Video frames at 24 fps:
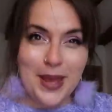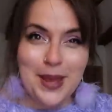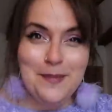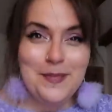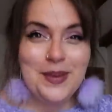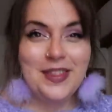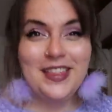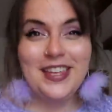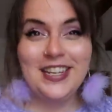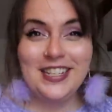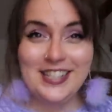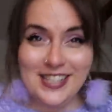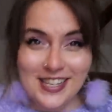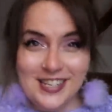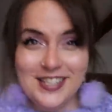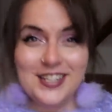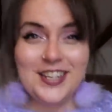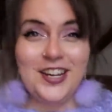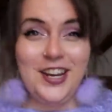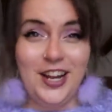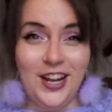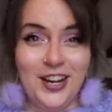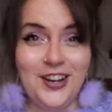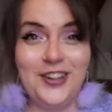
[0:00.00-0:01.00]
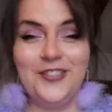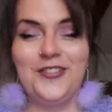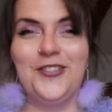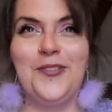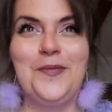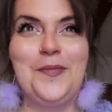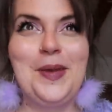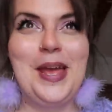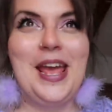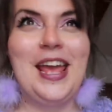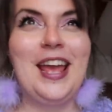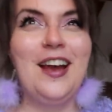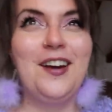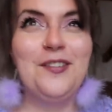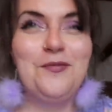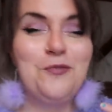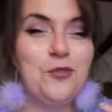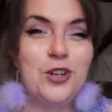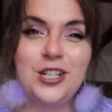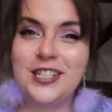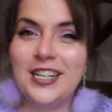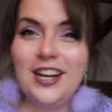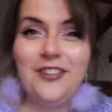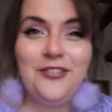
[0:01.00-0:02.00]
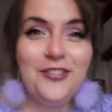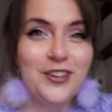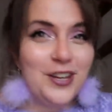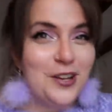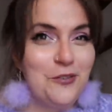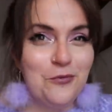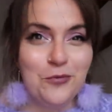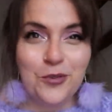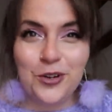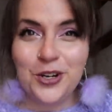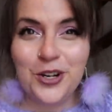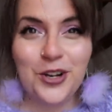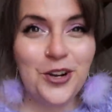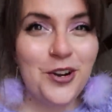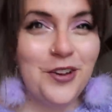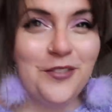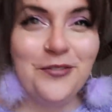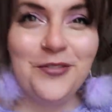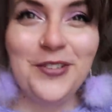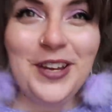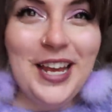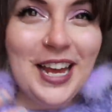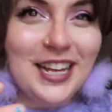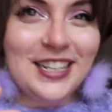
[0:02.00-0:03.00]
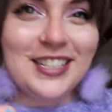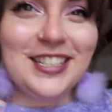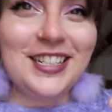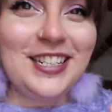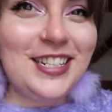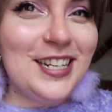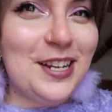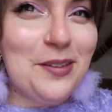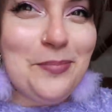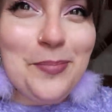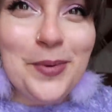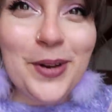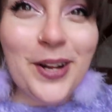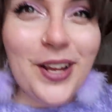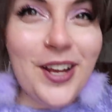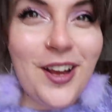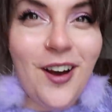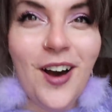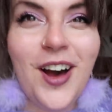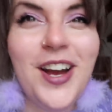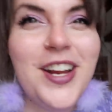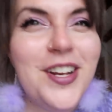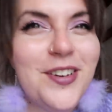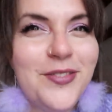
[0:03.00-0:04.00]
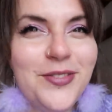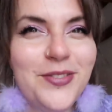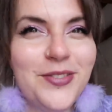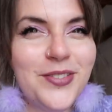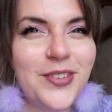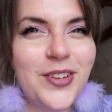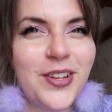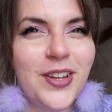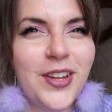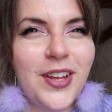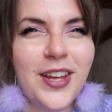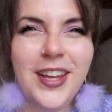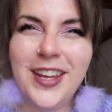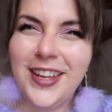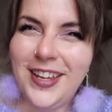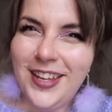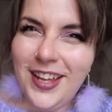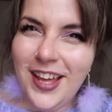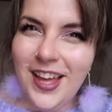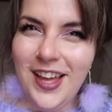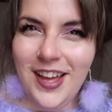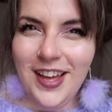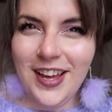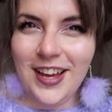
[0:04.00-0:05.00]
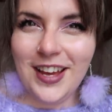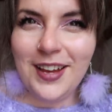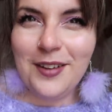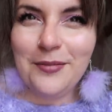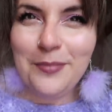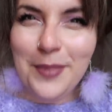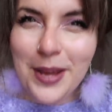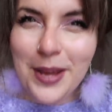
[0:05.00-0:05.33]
maybe this is a color for me. I would definitely wouldn't have guessed it, but I kind of, yeah,